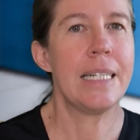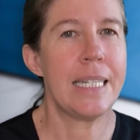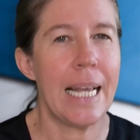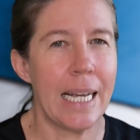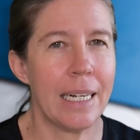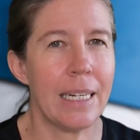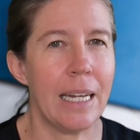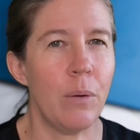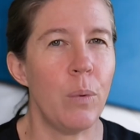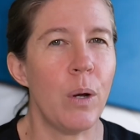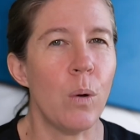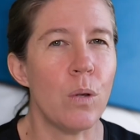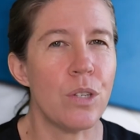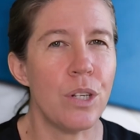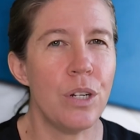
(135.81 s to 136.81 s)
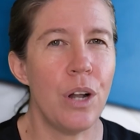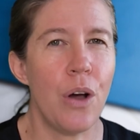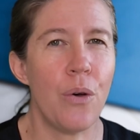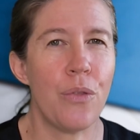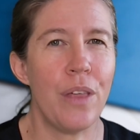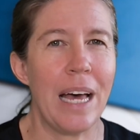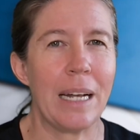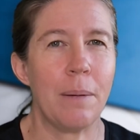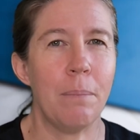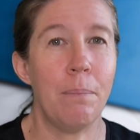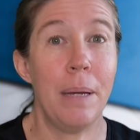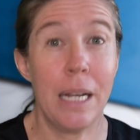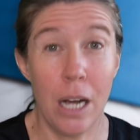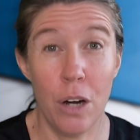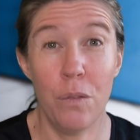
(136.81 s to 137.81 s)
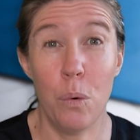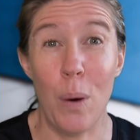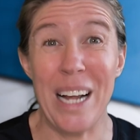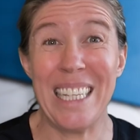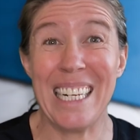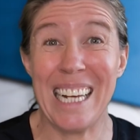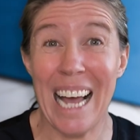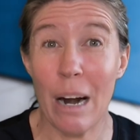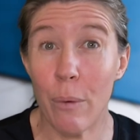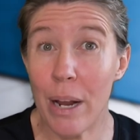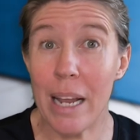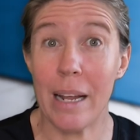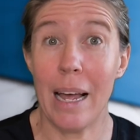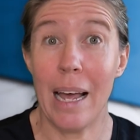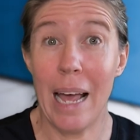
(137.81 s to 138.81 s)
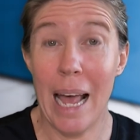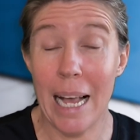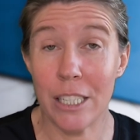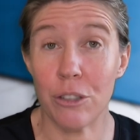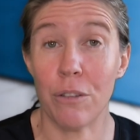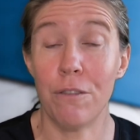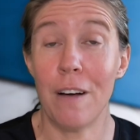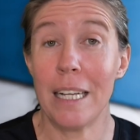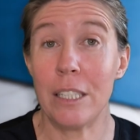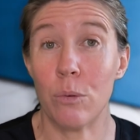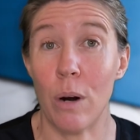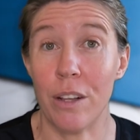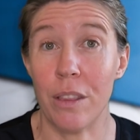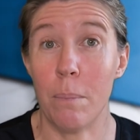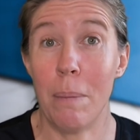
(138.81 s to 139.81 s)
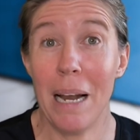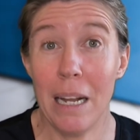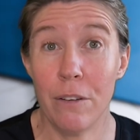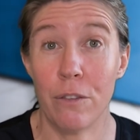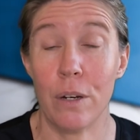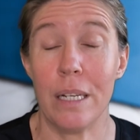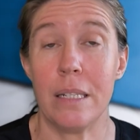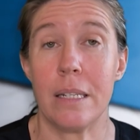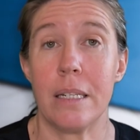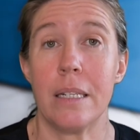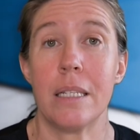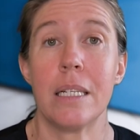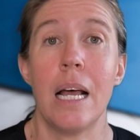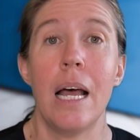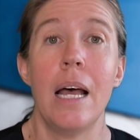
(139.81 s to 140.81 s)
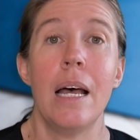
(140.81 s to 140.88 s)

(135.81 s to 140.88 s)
Secondly, we also know that being overweight and carrying extra fat around the belly, for instance,